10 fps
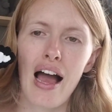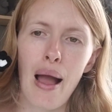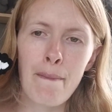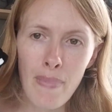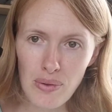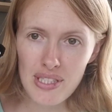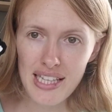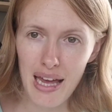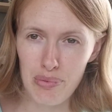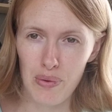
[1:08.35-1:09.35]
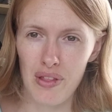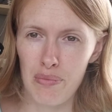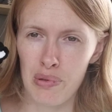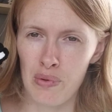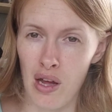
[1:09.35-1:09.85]
I'm mostly happy with it,
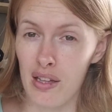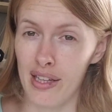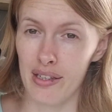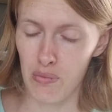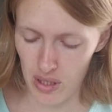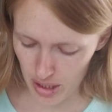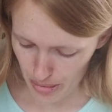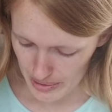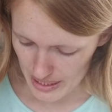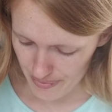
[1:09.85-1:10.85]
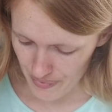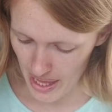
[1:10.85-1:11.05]
but not like one hundred percent.